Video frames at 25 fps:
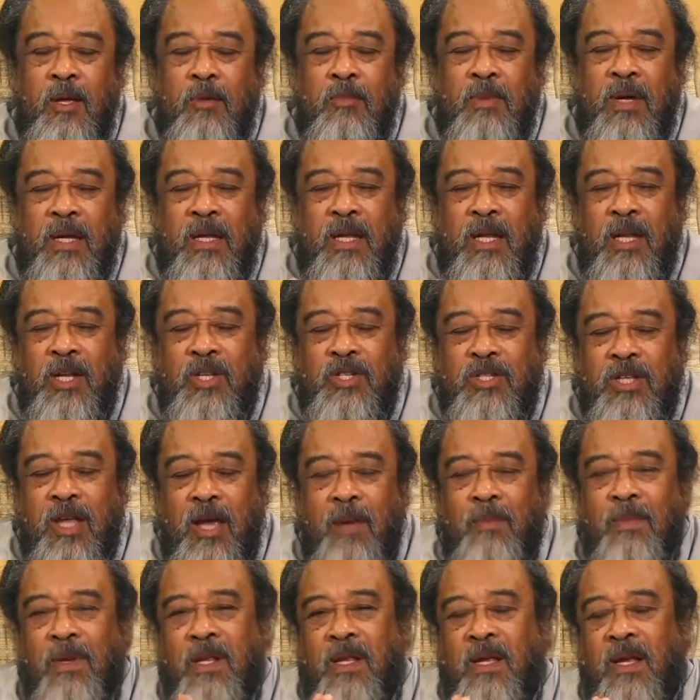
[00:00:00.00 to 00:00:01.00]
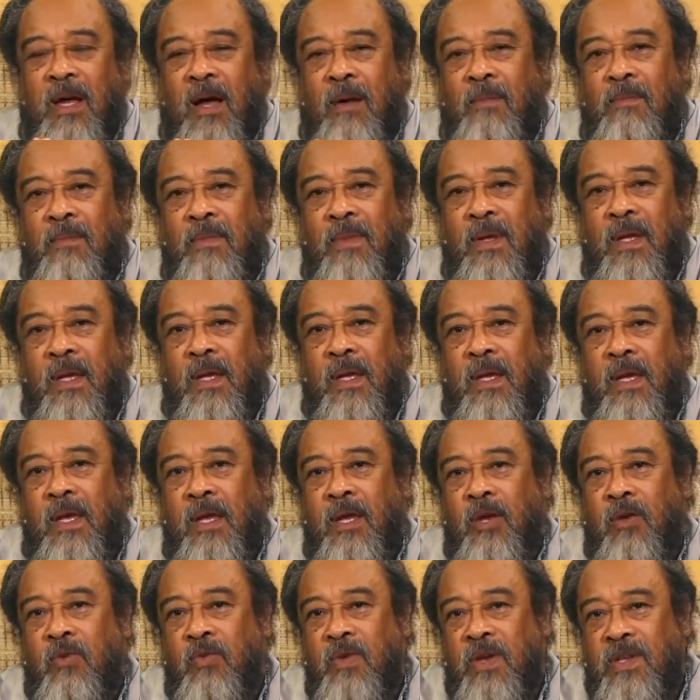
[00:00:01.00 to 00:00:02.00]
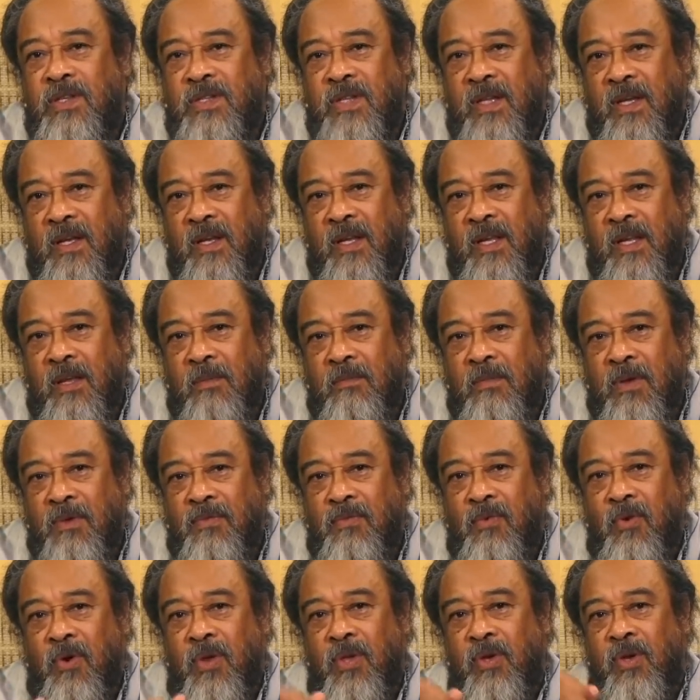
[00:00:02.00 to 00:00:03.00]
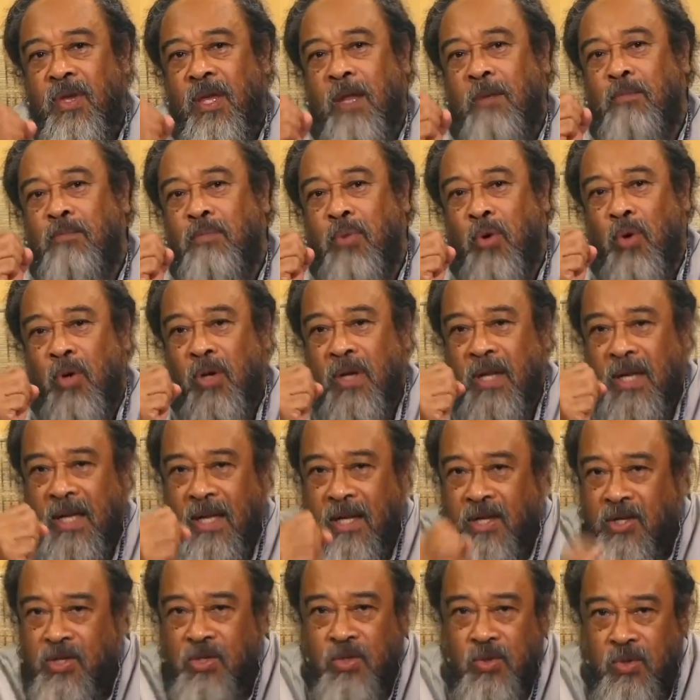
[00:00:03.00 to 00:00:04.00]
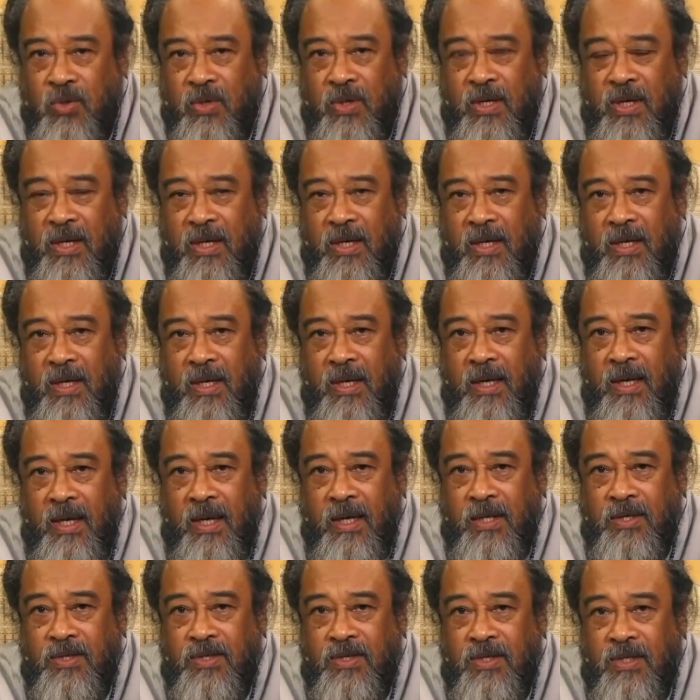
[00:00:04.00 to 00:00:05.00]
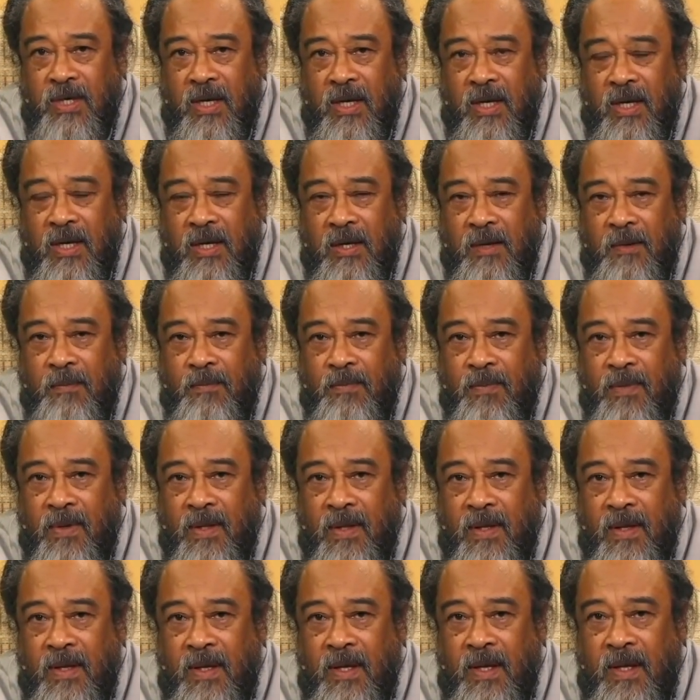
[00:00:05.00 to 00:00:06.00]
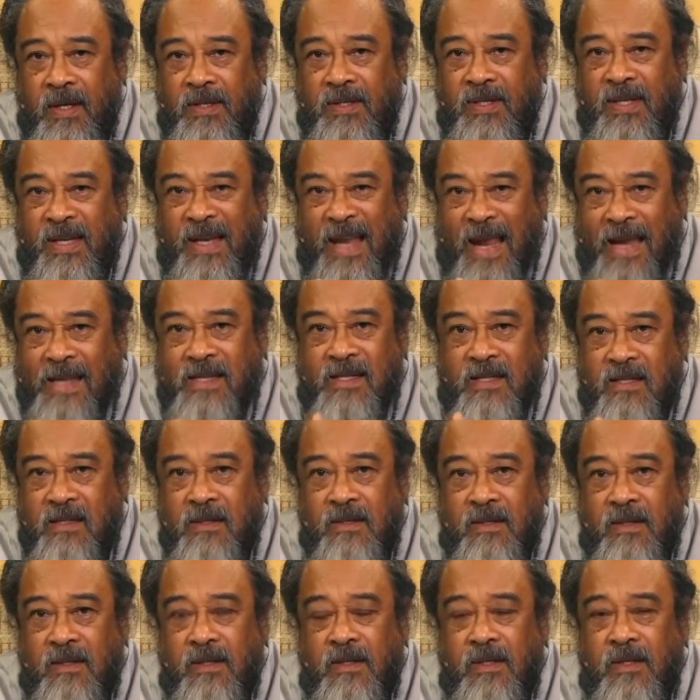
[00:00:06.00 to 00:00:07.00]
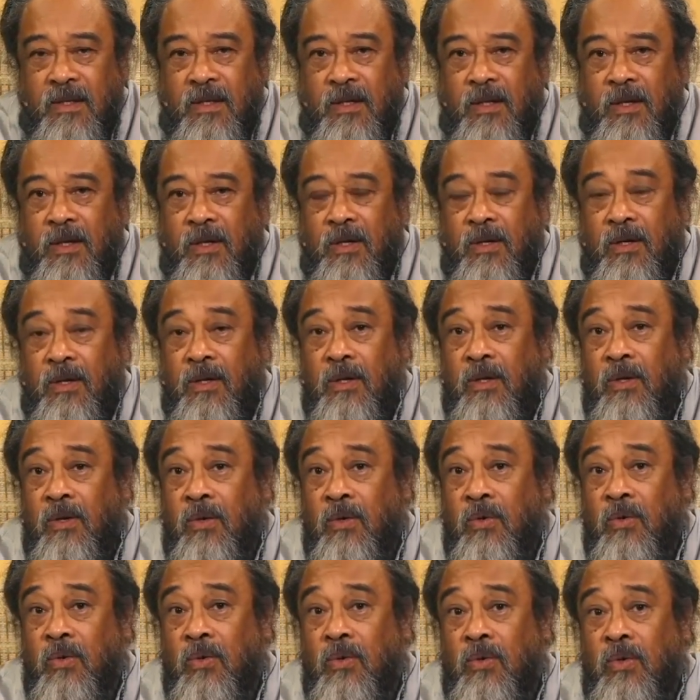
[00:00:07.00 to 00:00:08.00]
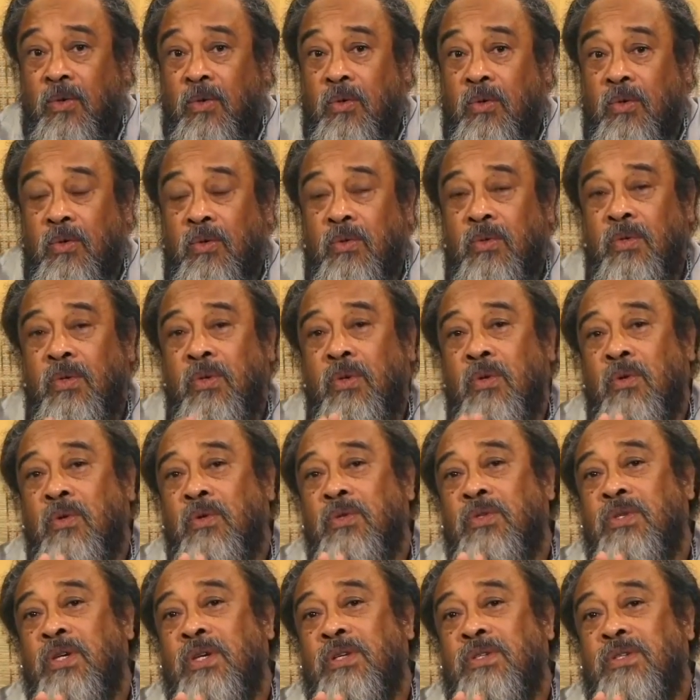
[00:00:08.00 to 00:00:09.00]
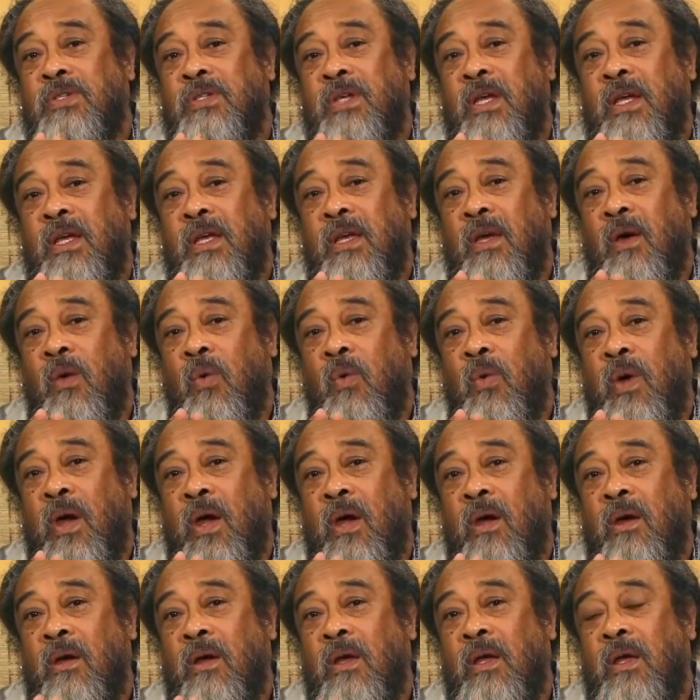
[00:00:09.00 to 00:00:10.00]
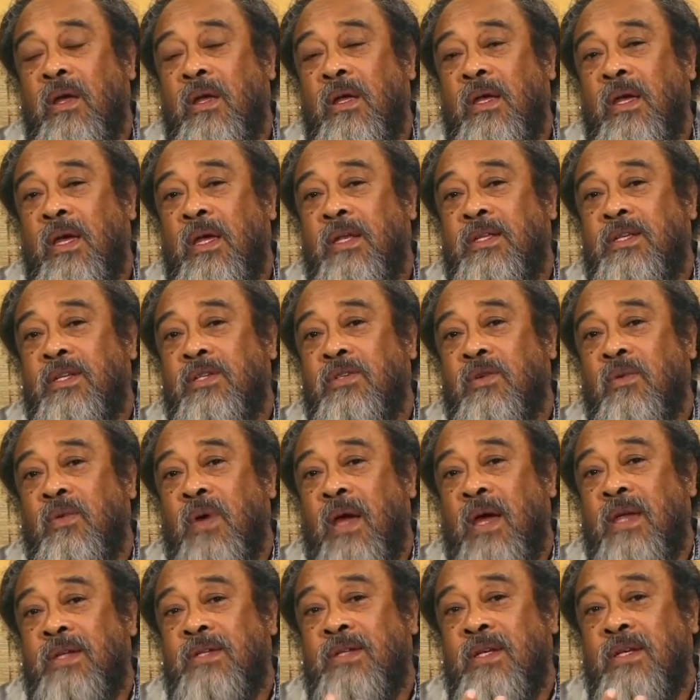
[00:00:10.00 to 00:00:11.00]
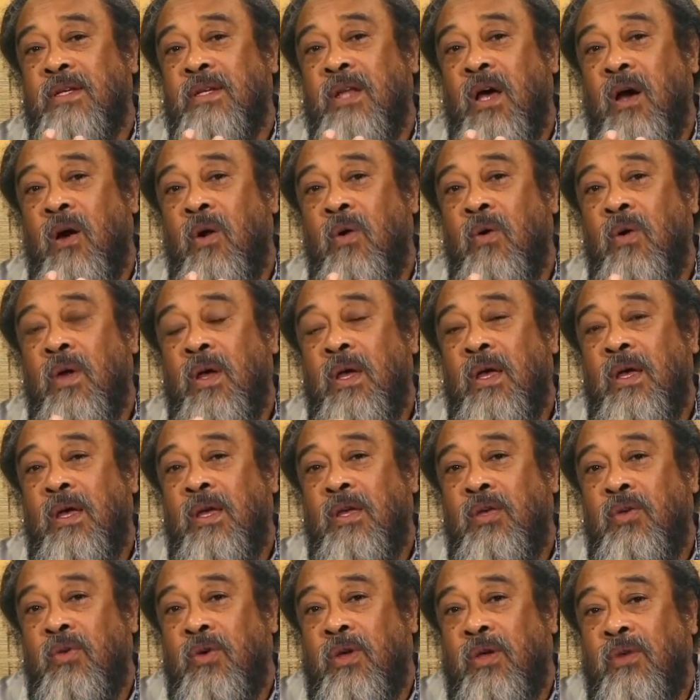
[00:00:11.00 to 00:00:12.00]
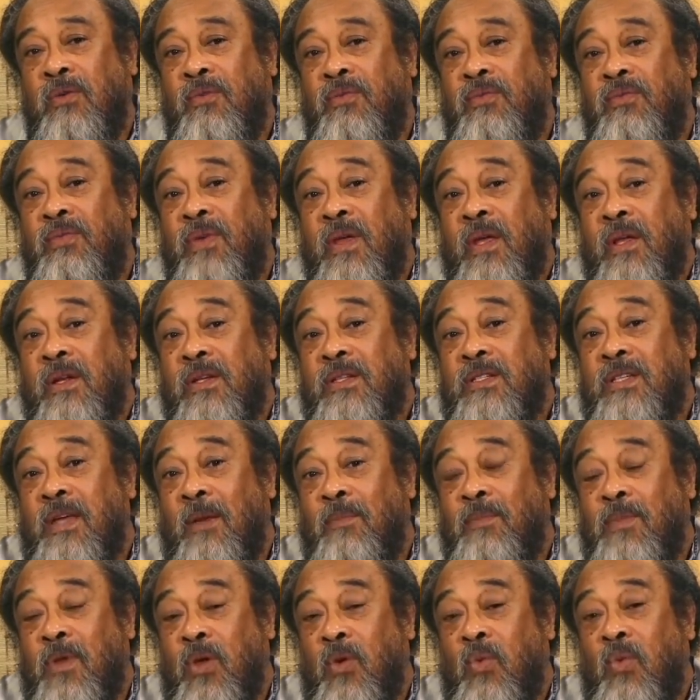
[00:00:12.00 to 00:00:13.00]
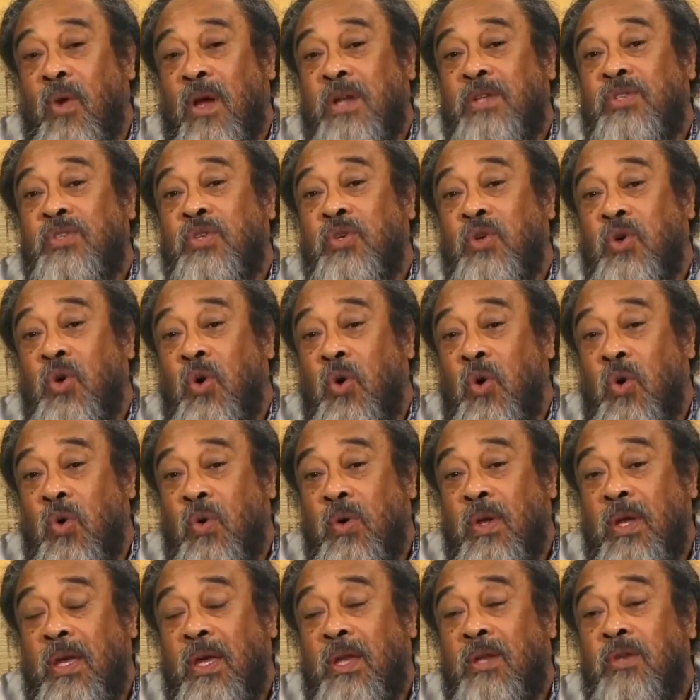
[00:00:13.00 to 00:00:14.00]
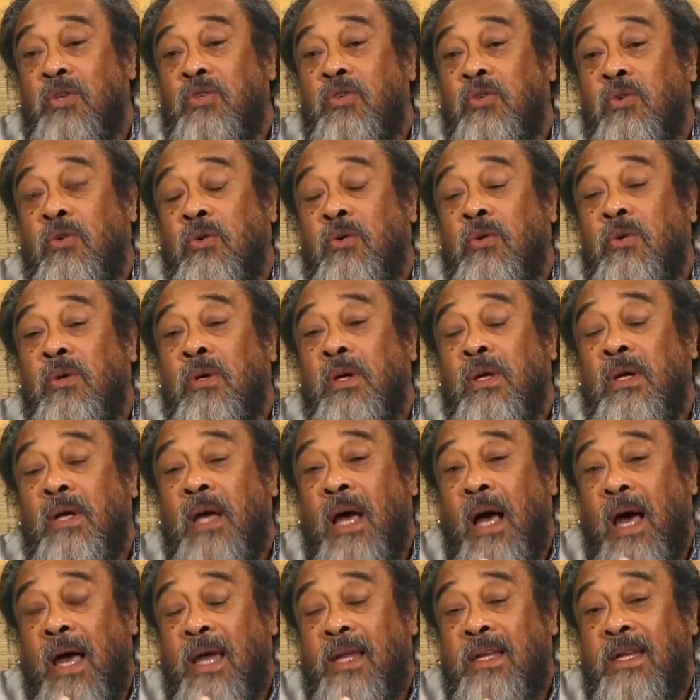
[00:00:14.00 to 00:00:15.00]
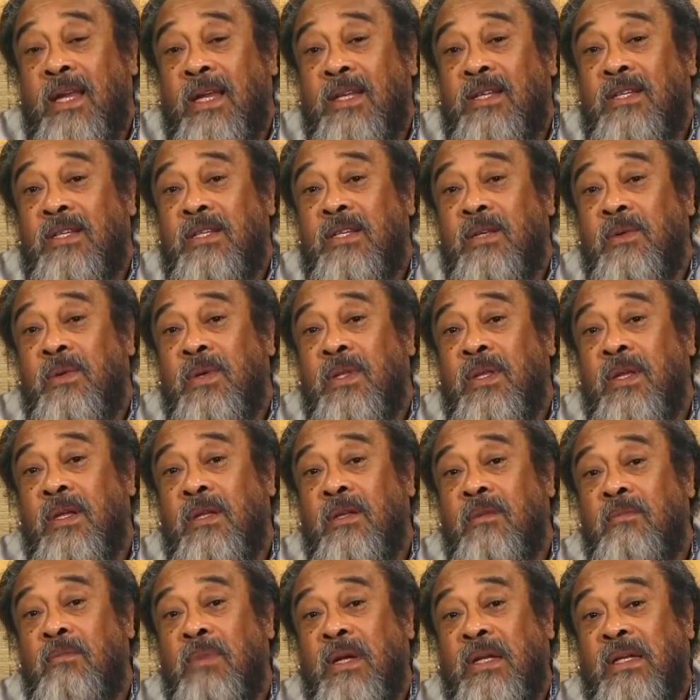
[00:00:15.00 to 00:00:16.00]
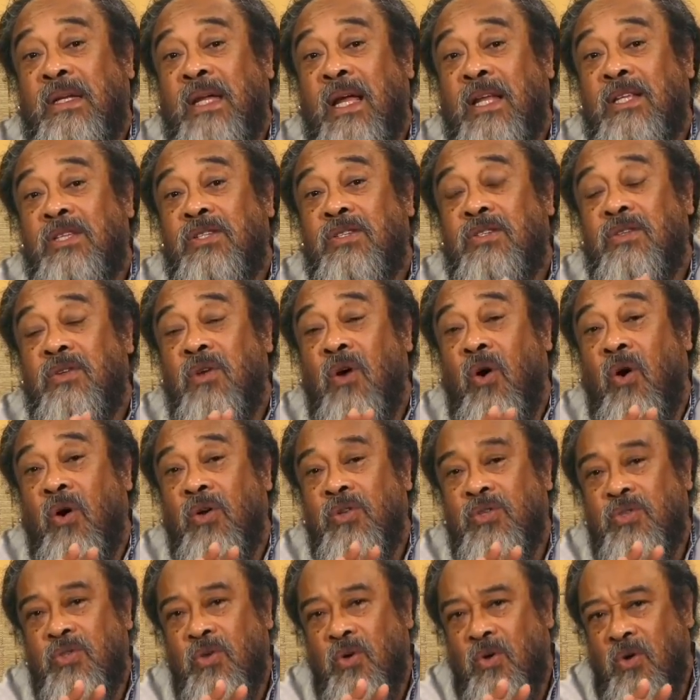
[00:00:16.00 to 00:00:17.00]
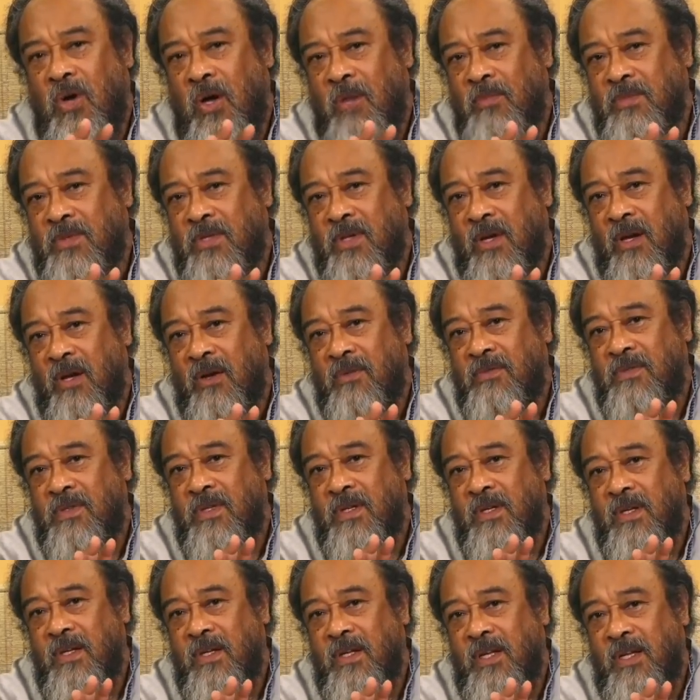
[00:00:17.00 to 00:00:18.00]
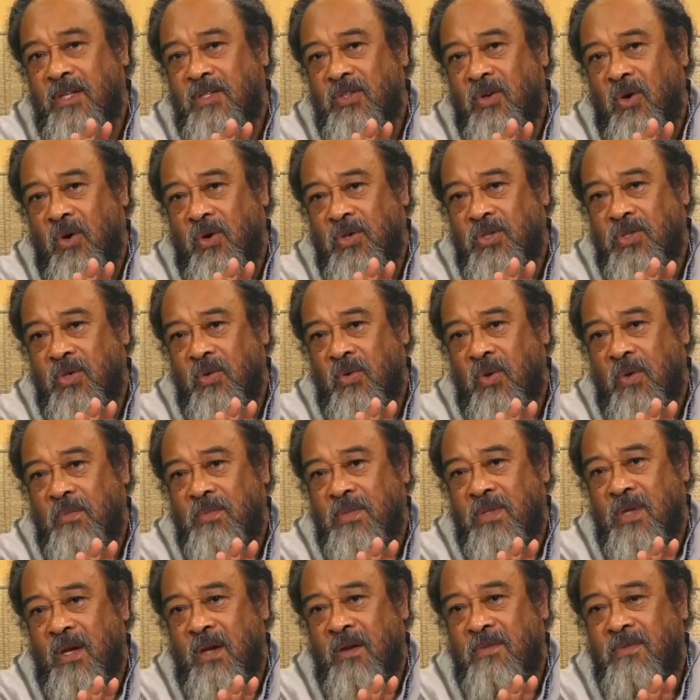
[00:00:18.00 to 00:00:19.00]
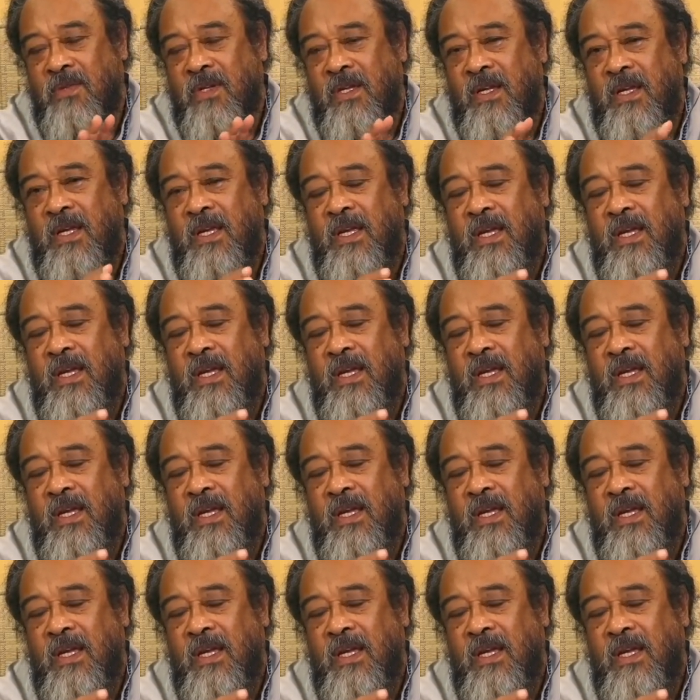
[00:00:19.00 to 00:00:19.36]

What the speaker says: But each time it comes, increasingly, before you get pulled into its net, you just stay aware. It is arising now. You can feel something wants to go into identity with it, but that's also observed. That's also observed.